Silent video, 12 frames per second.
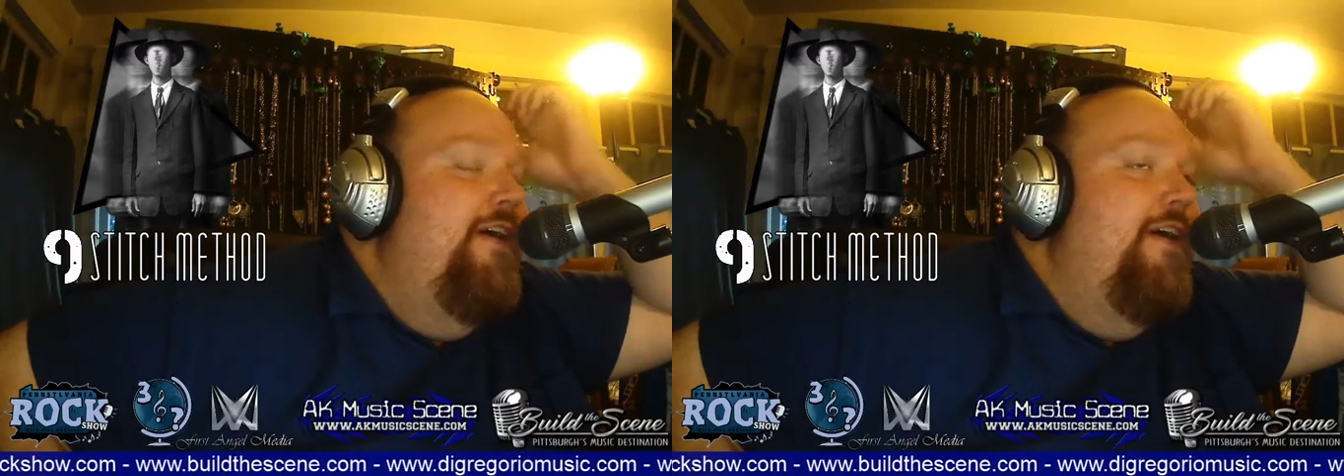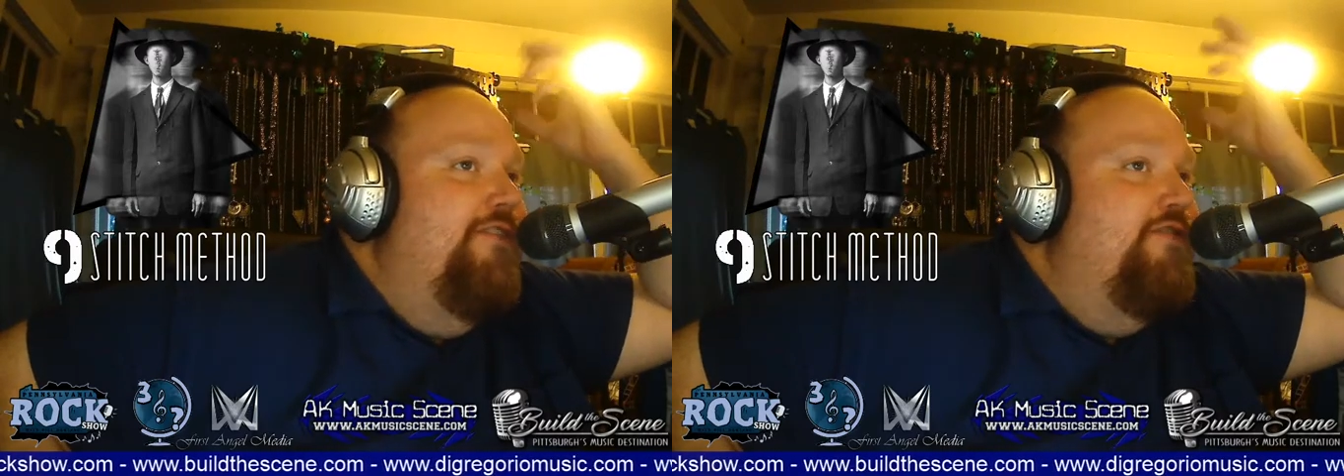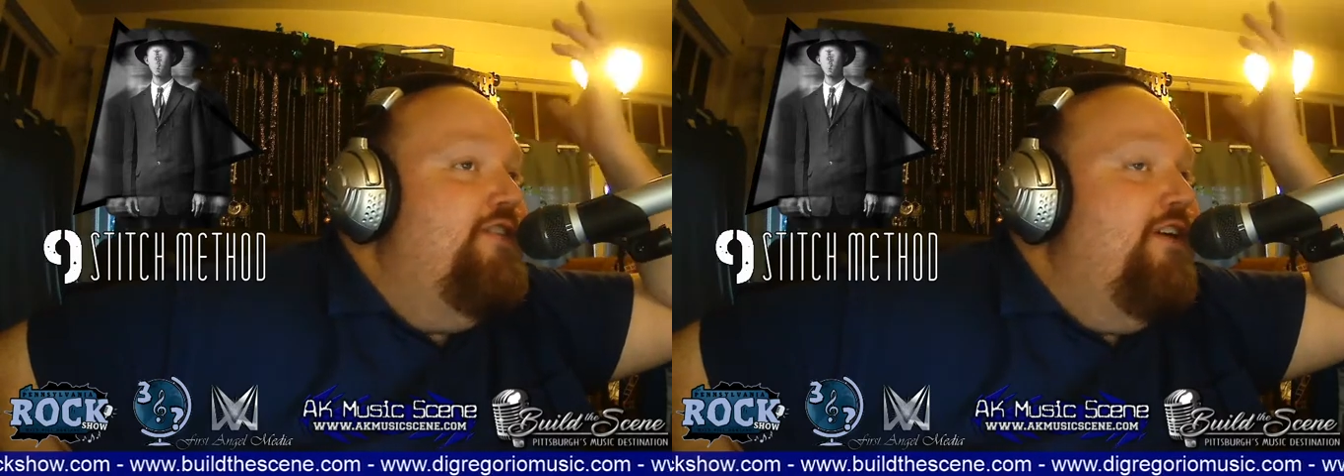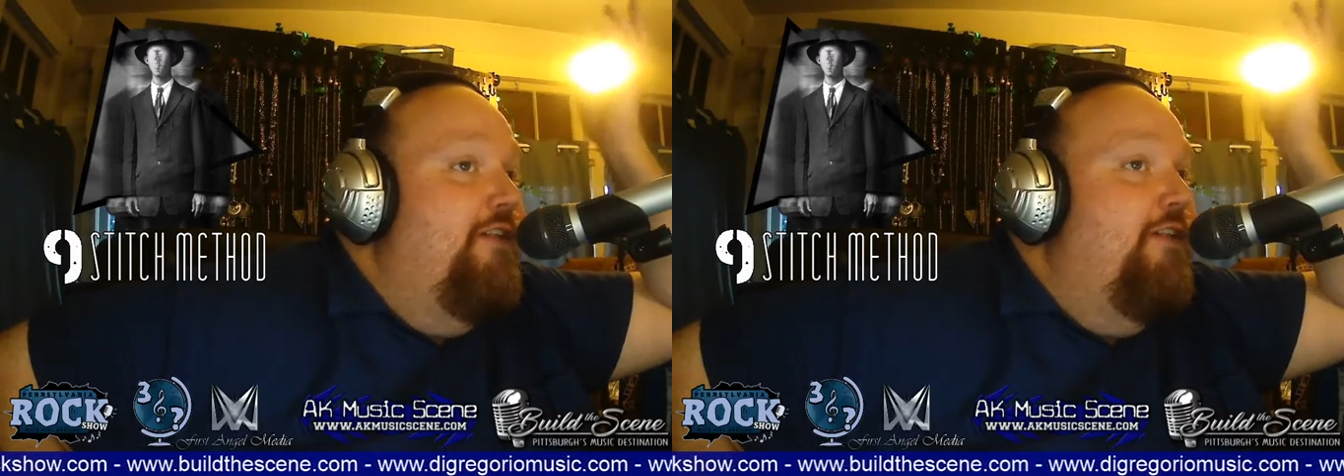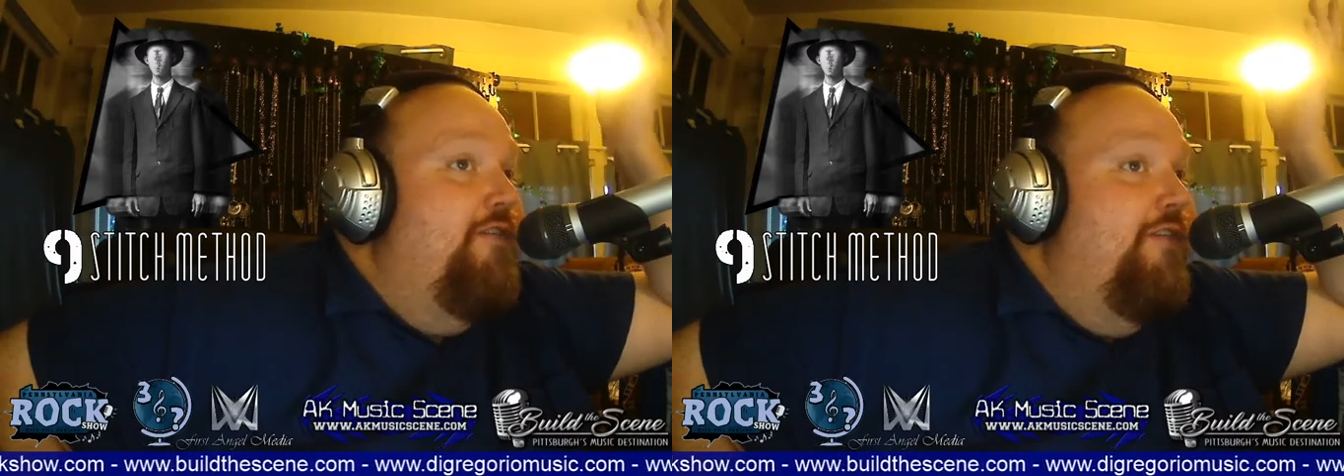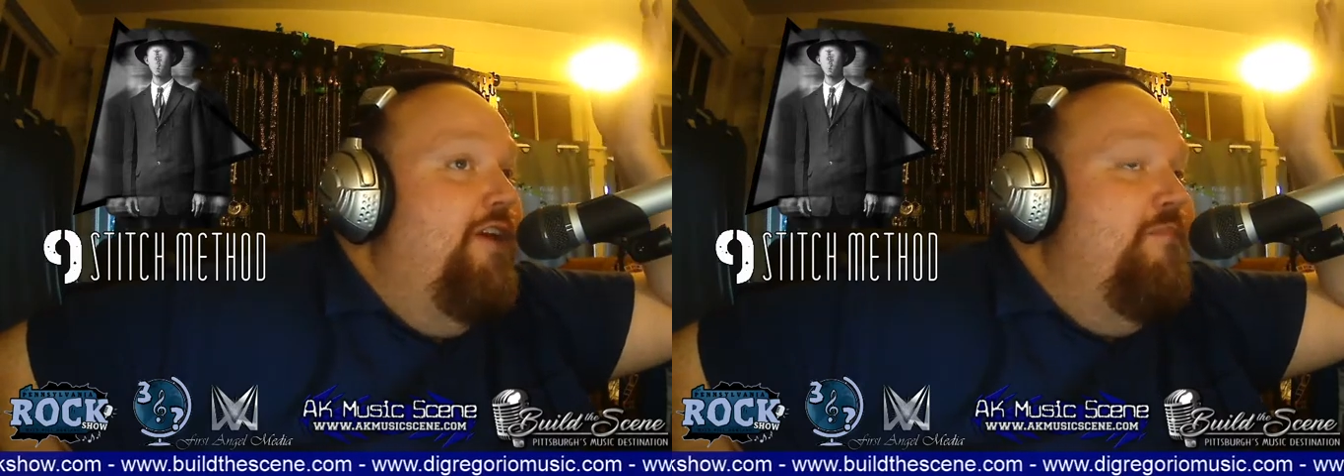and there's
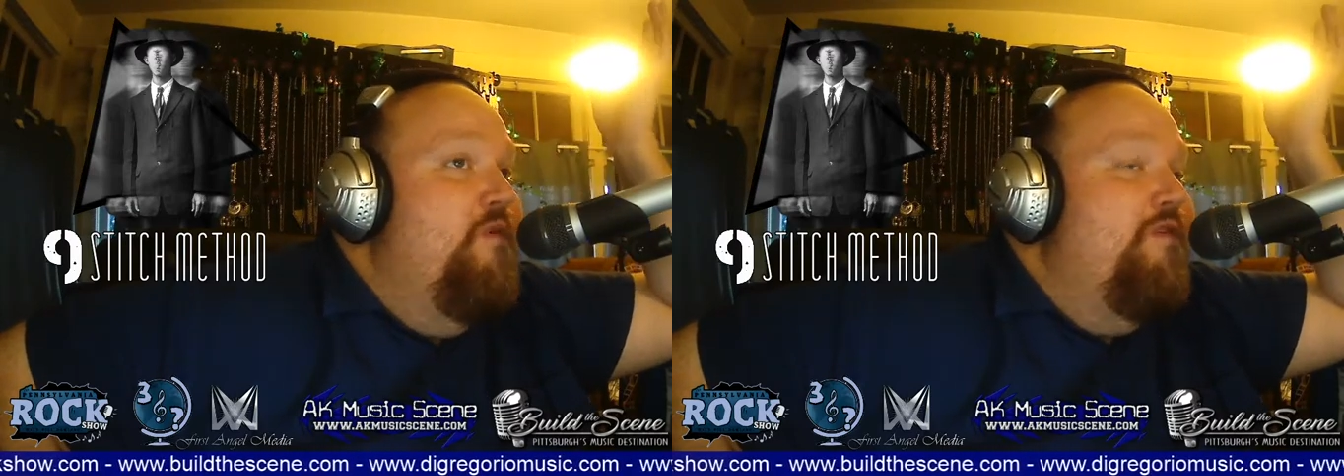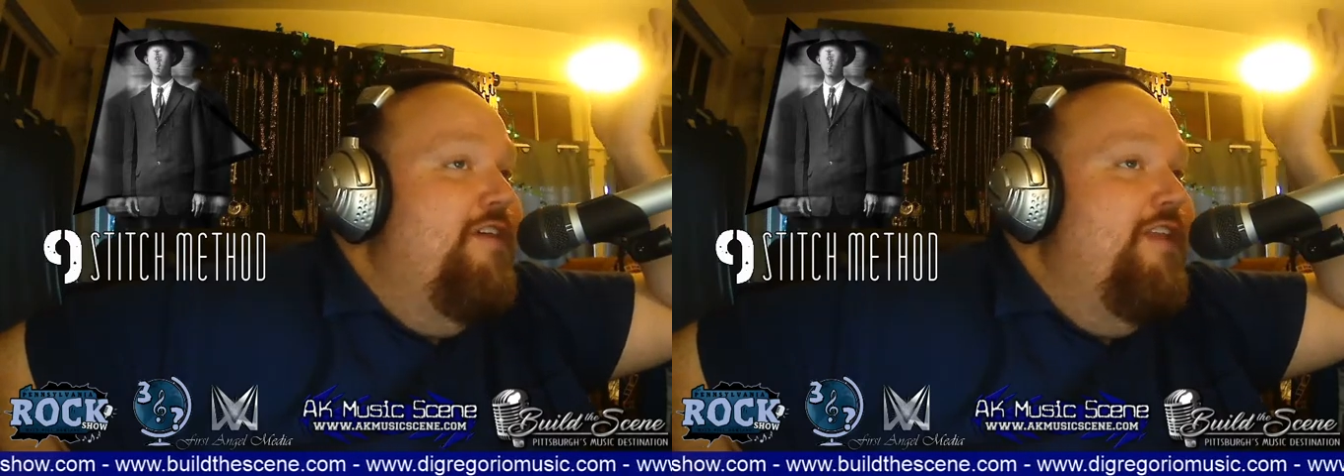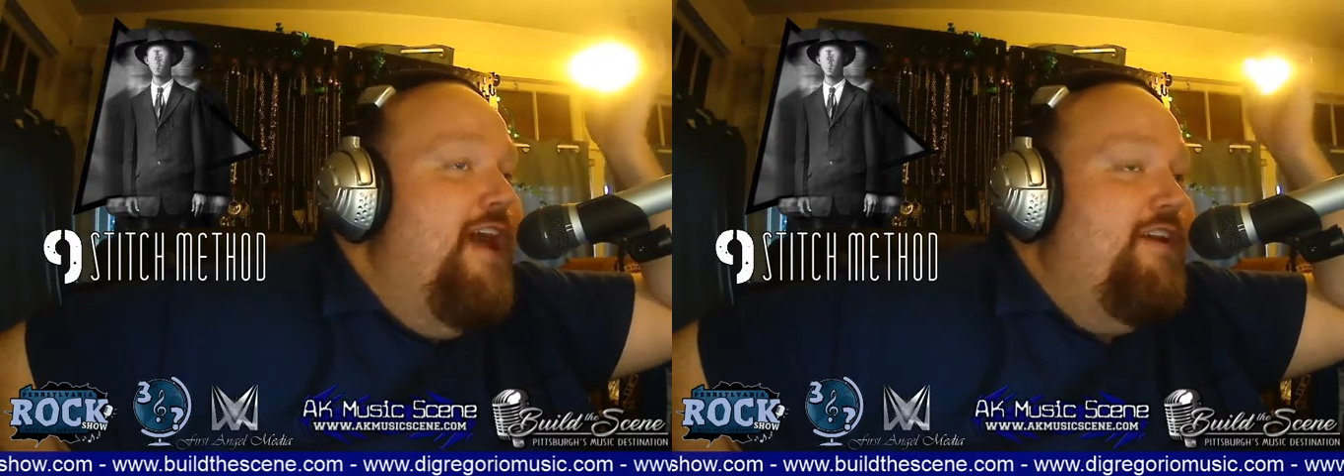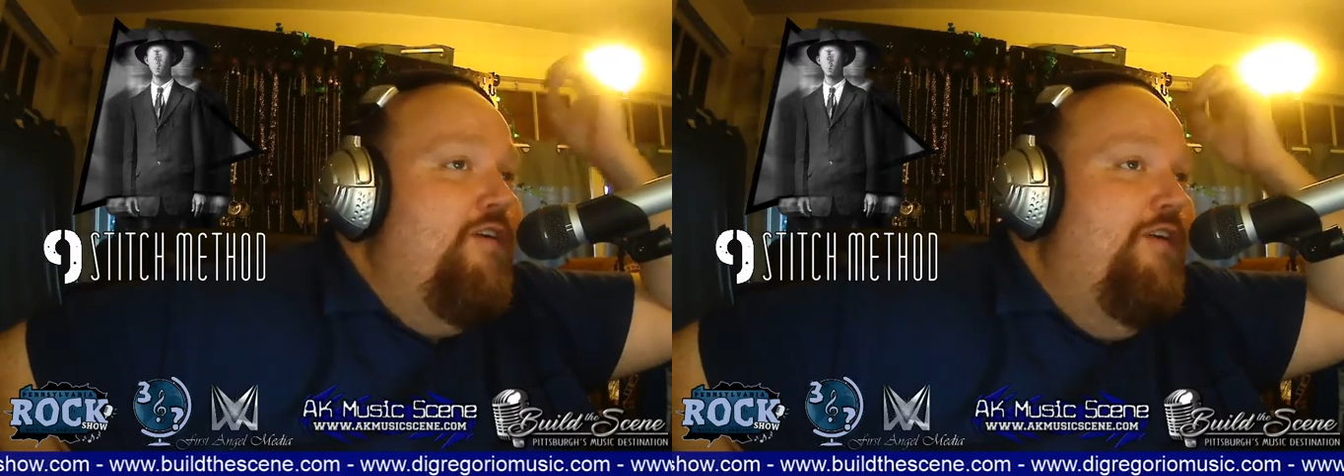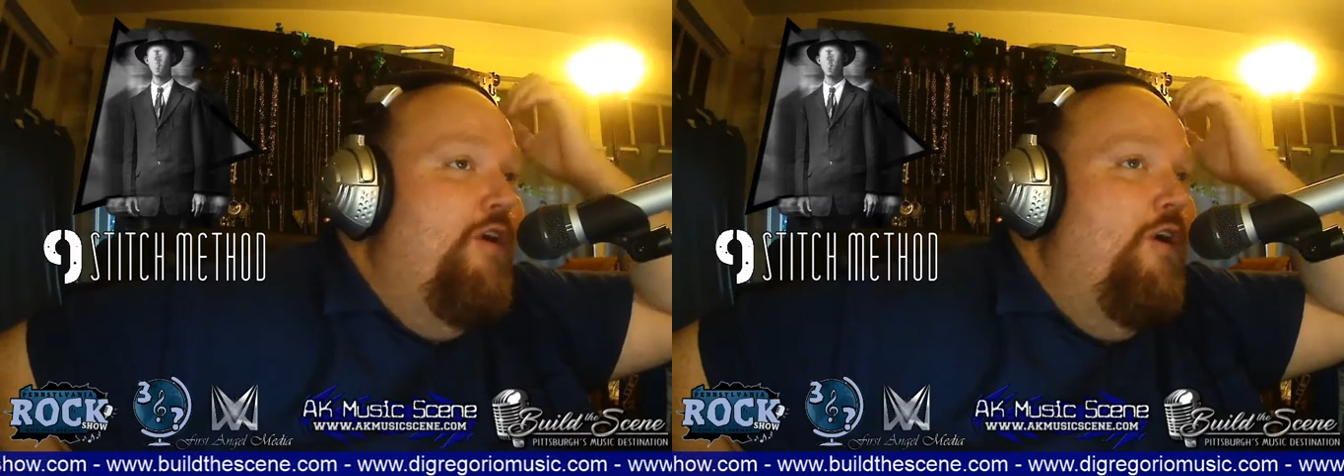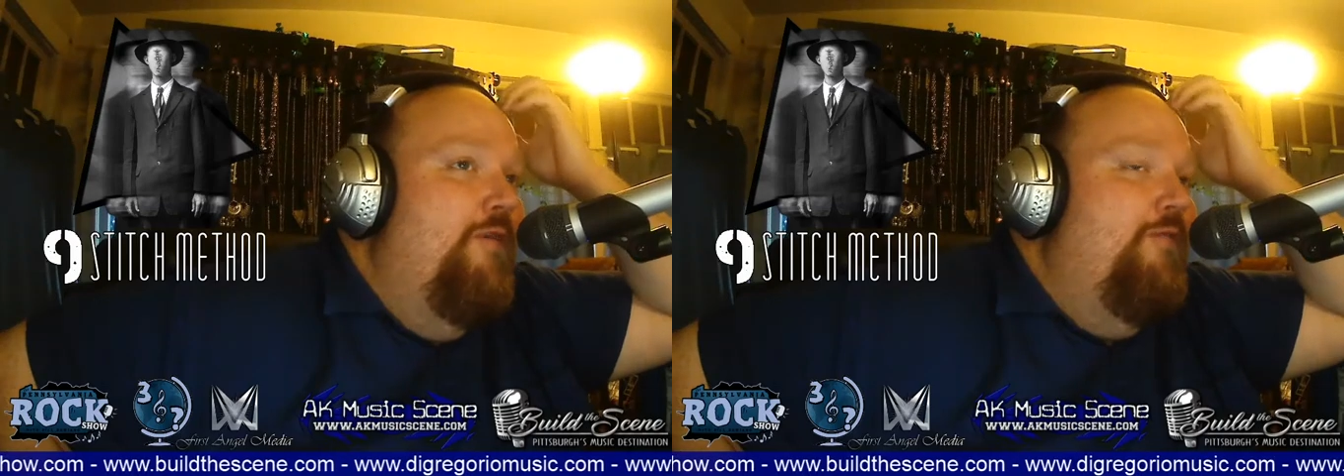clearly more than that
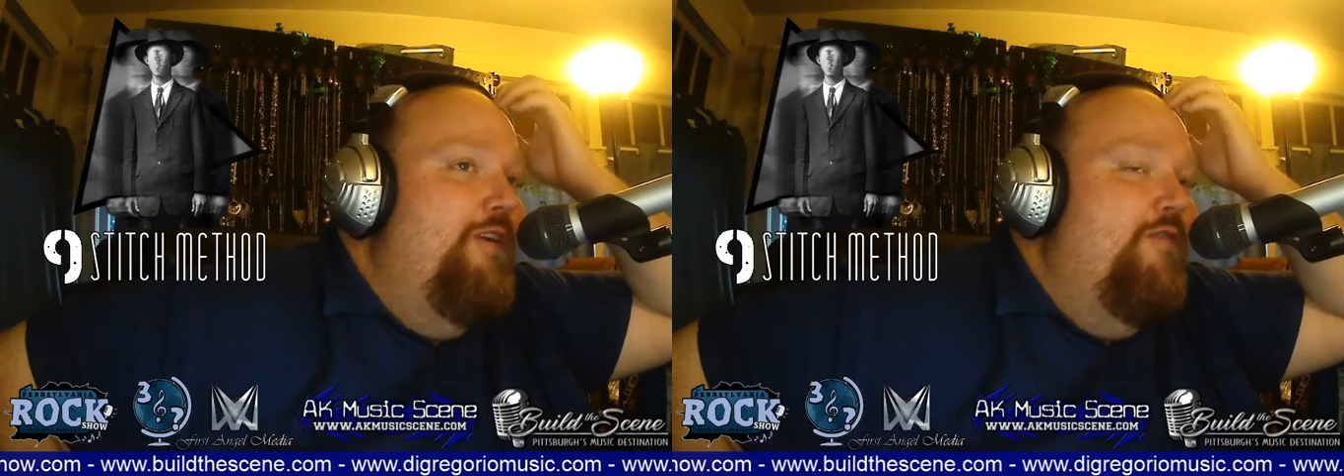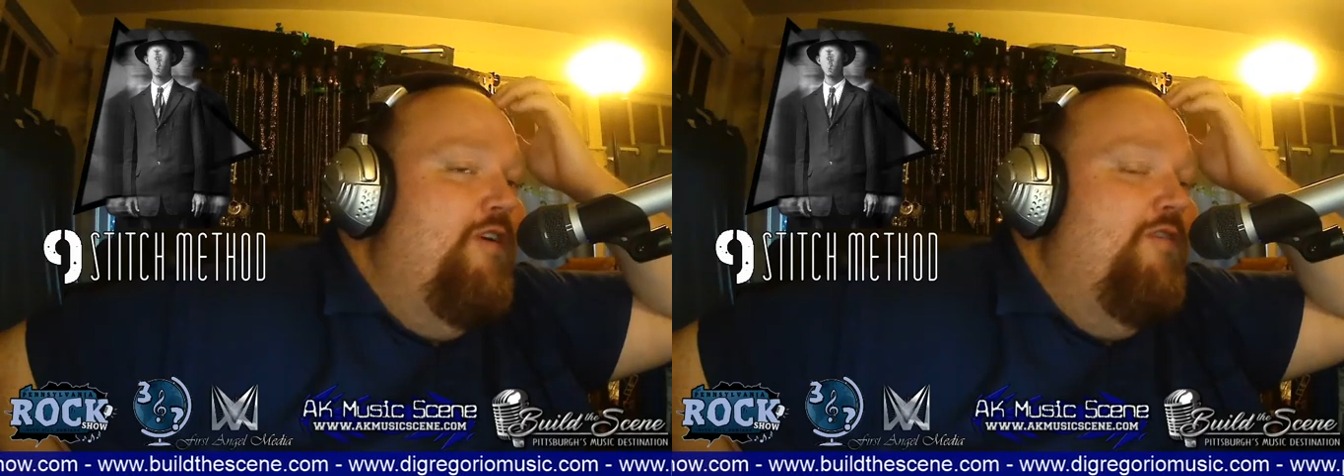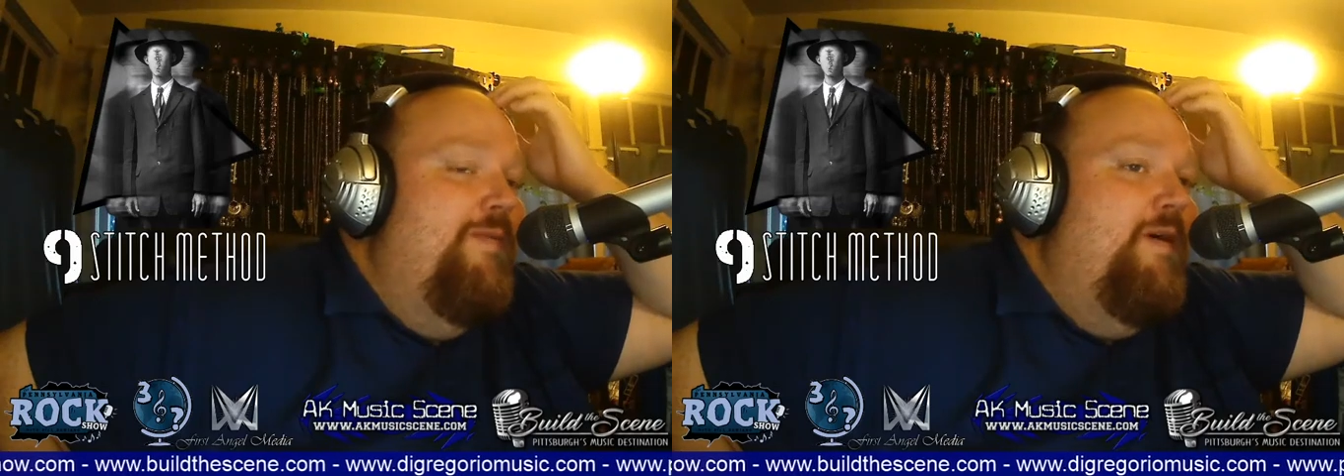going on when you're